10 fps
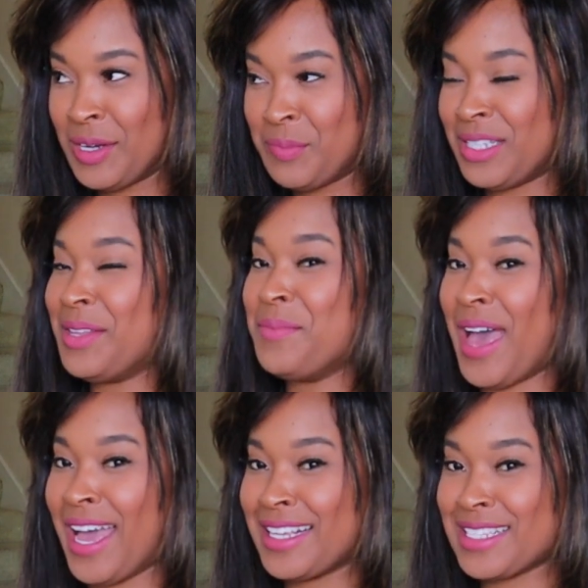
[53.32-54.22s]
But the
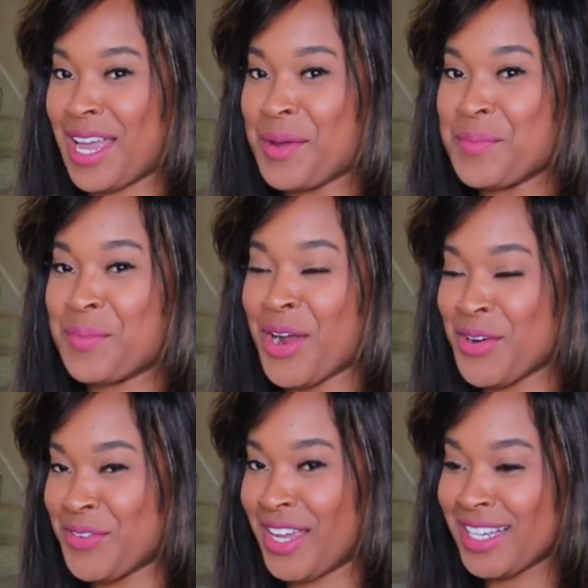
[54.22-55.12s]
bag is
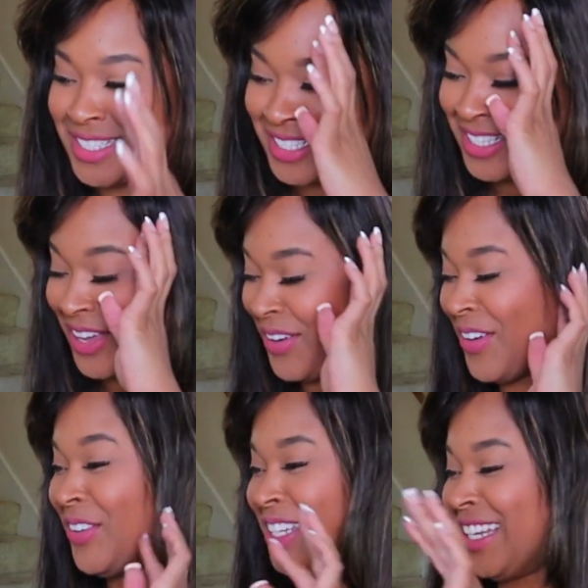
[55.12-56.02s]
perfect. So
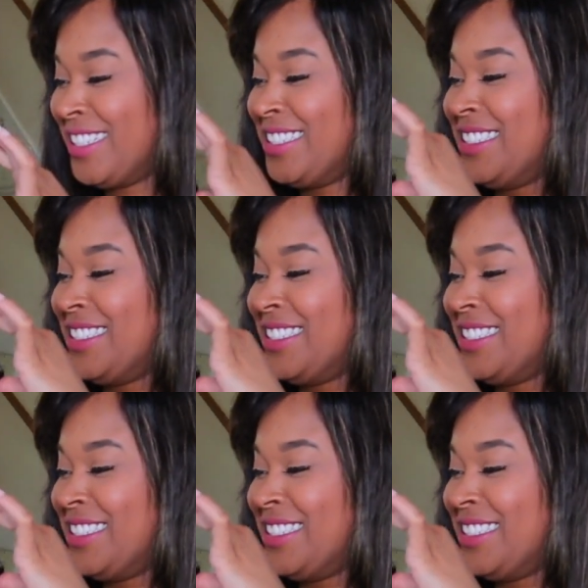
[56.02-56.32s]
hold on.